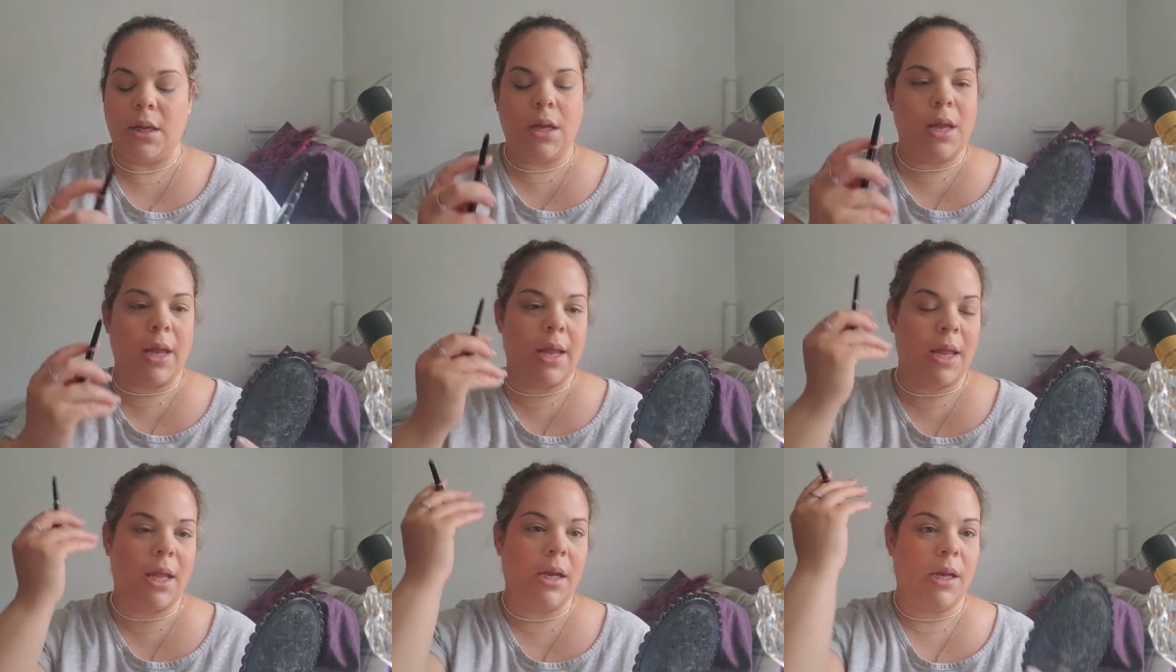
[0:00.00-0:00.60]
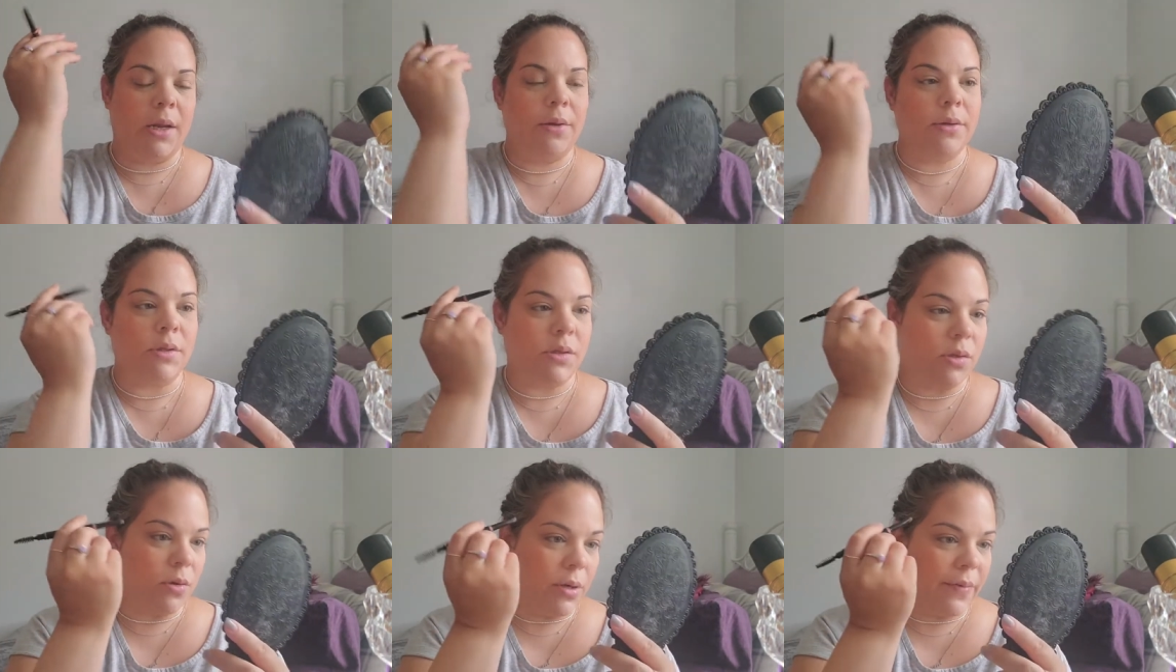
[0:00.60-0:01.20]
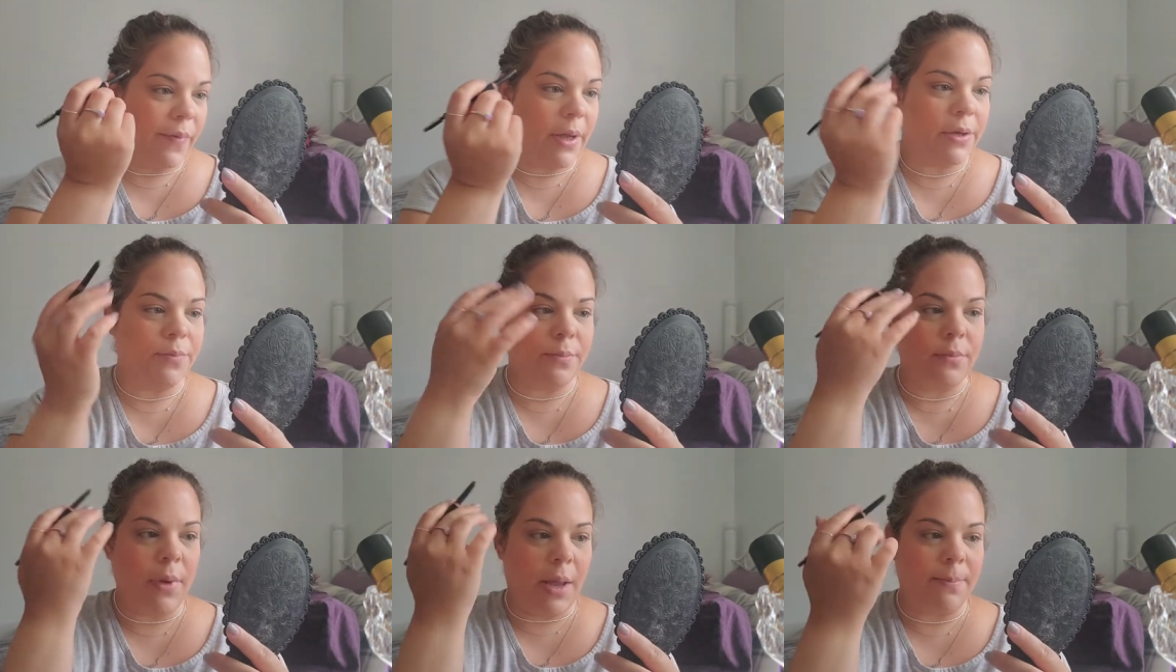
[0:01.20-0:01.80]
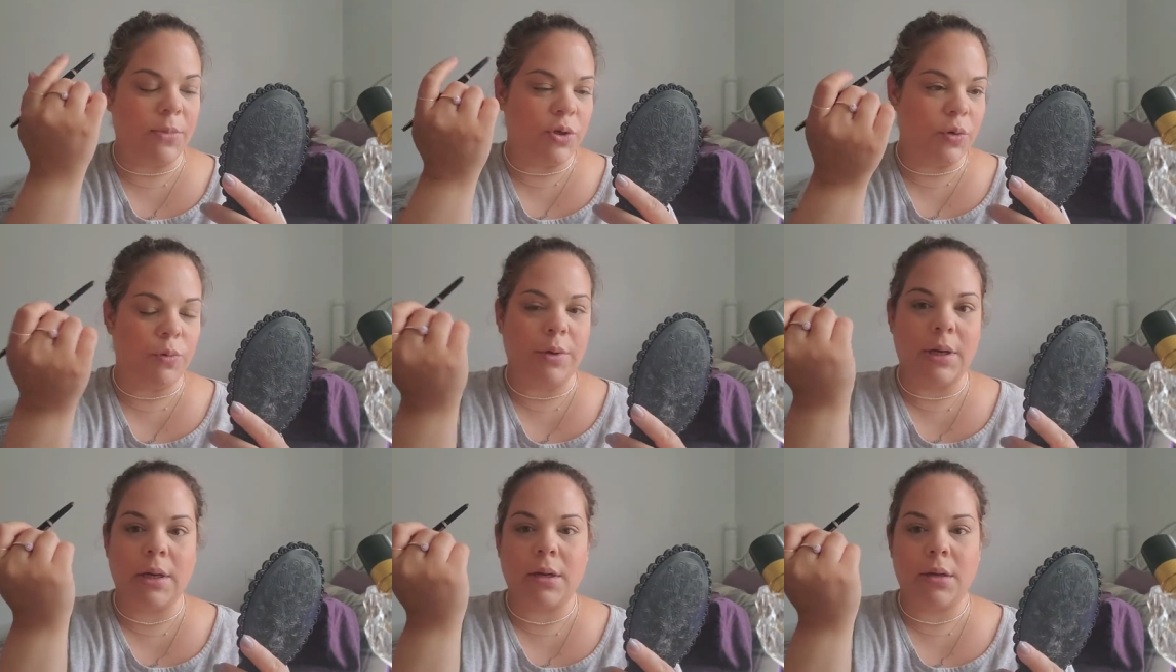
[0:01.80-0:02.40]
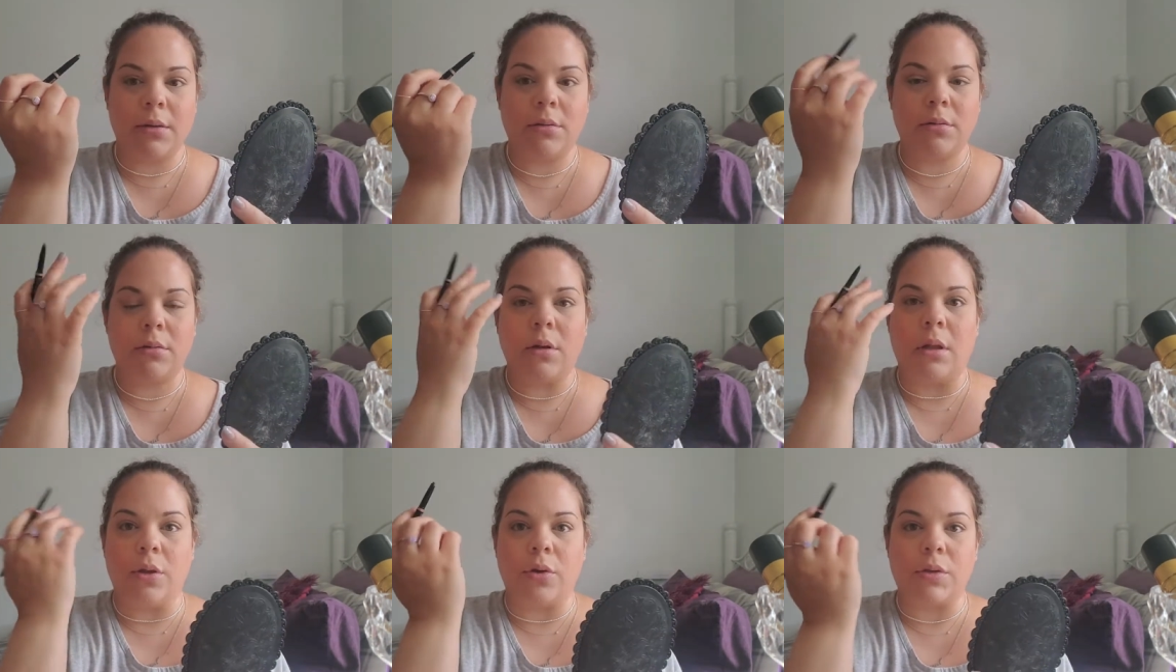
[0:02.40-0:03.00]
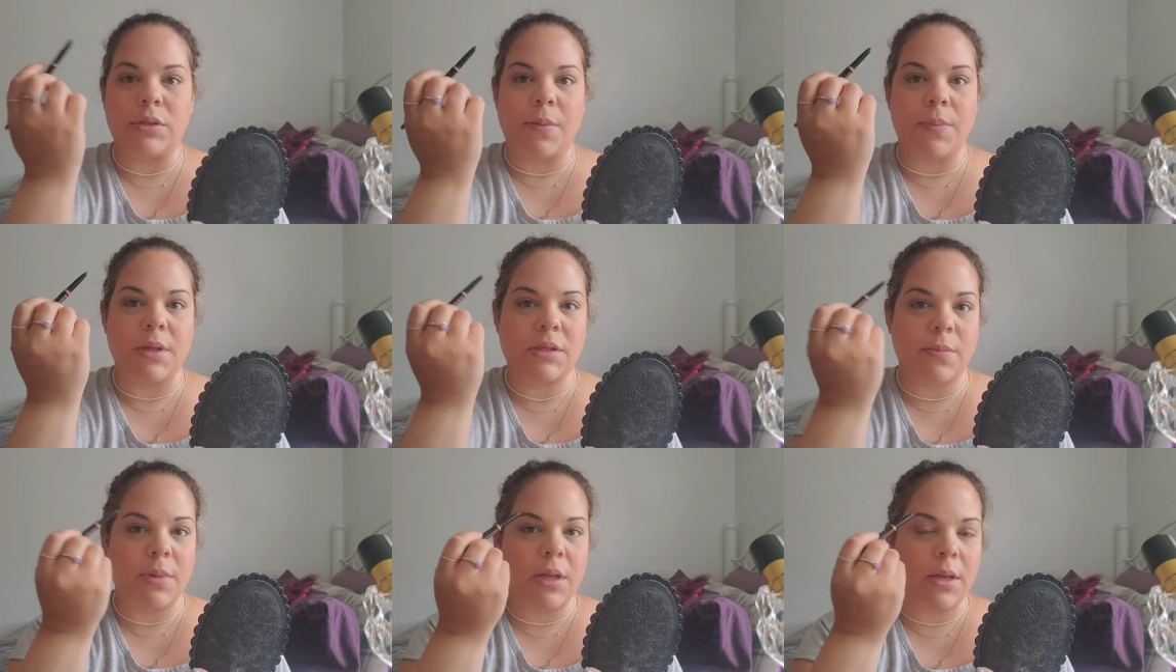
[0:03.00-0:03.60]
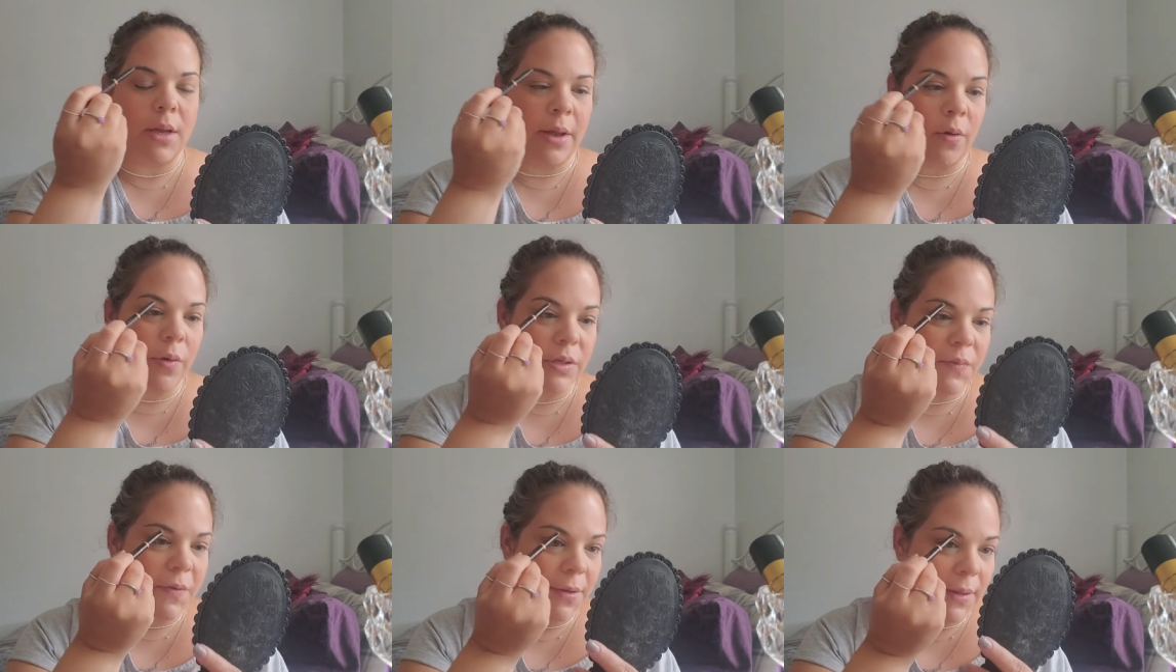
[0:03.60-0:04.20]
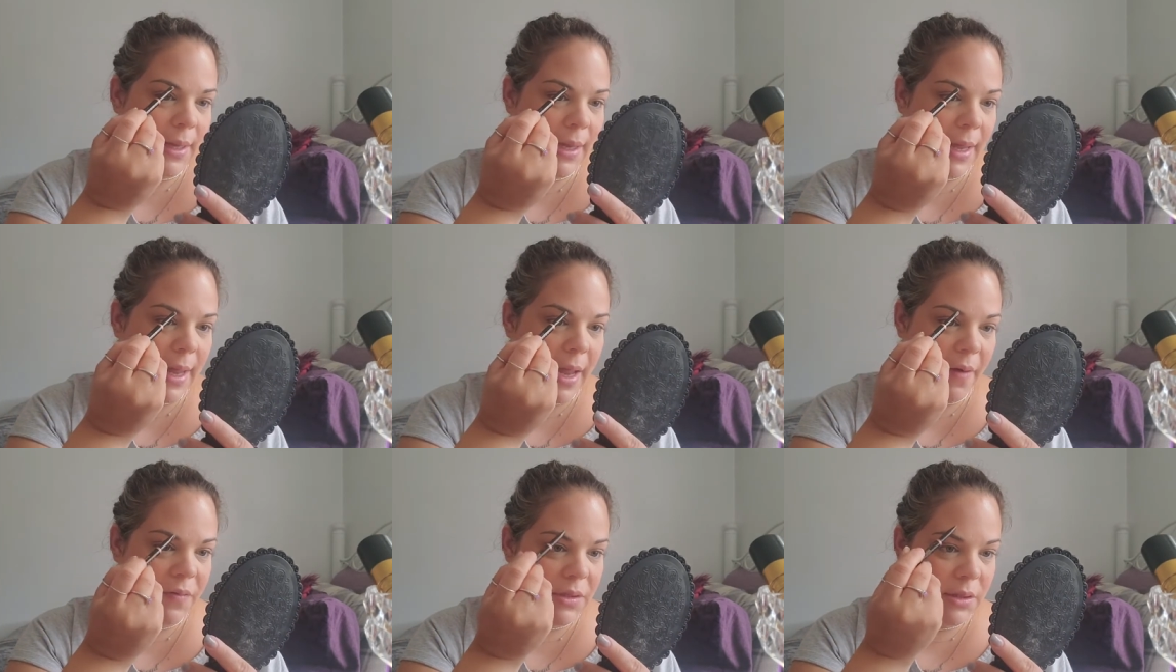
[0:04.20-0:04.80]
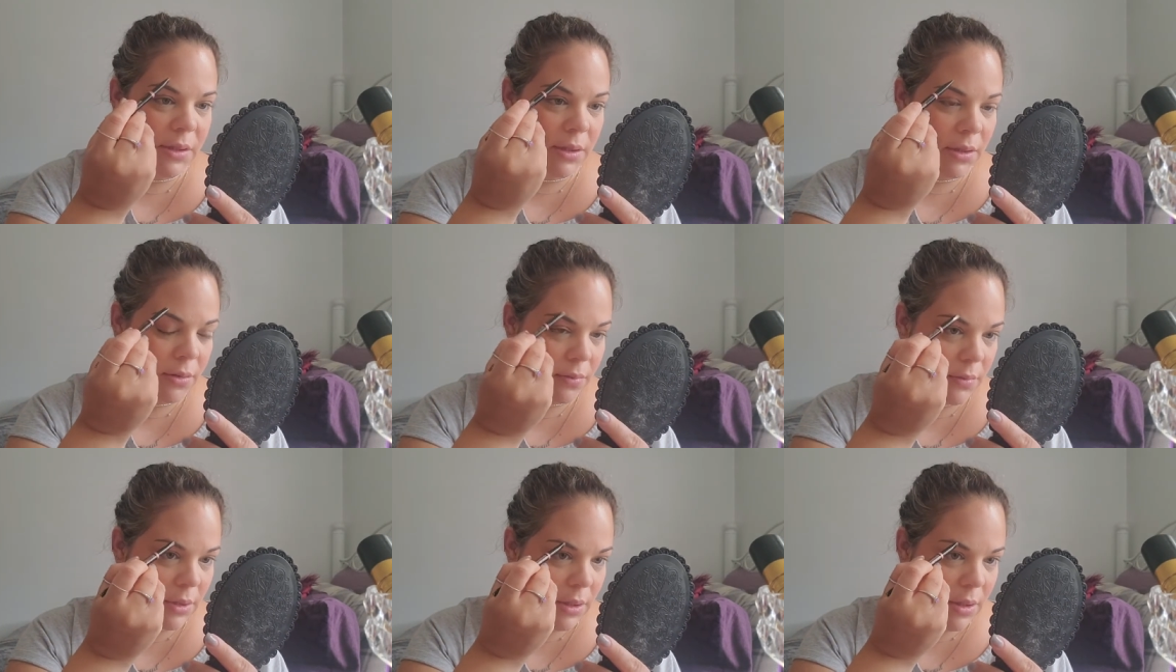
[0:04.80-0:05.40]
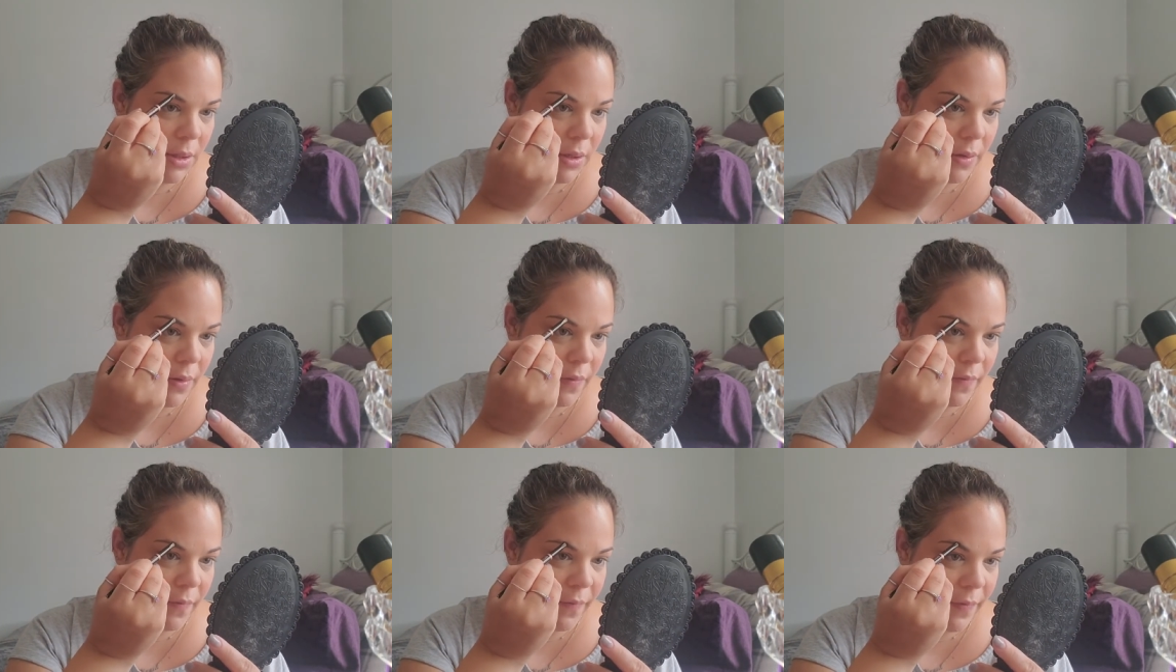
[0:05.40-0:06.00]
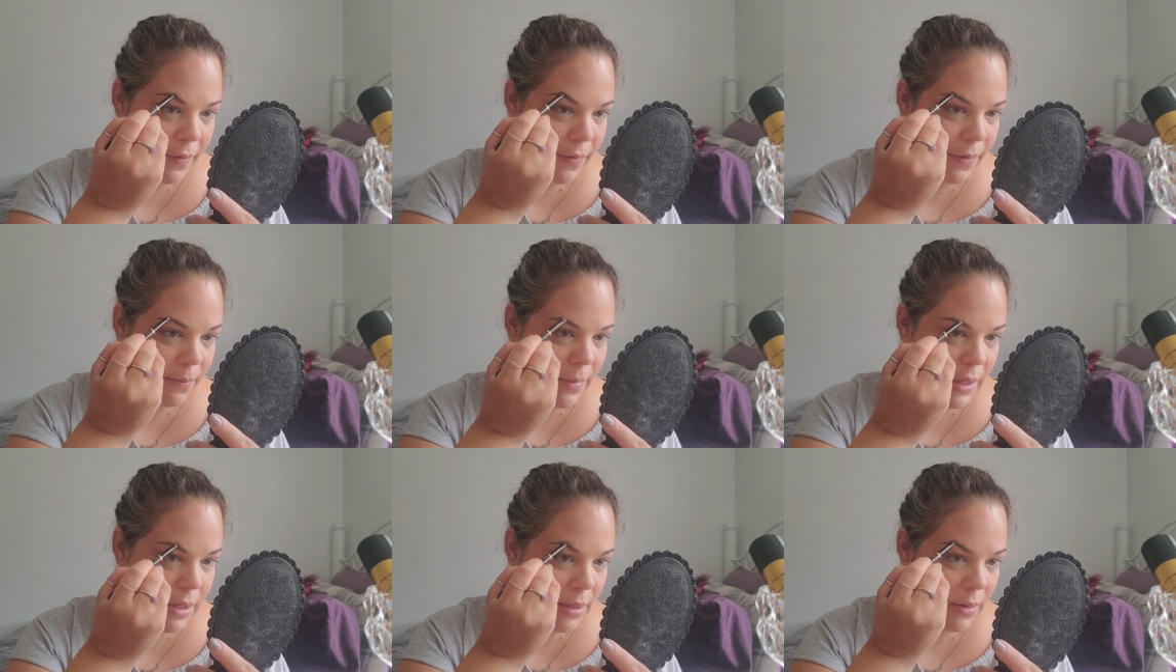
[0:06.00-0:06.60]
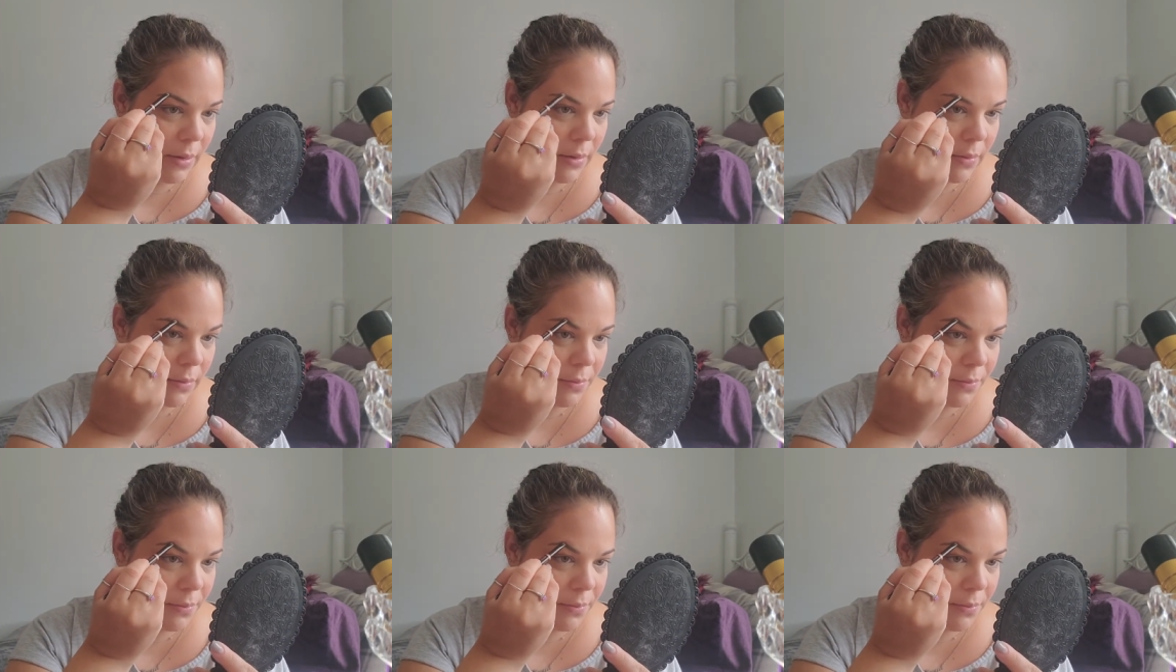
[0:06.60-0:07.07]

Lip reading: I hate it. So if I'm doing a little something, I always feel like I have to fill them in and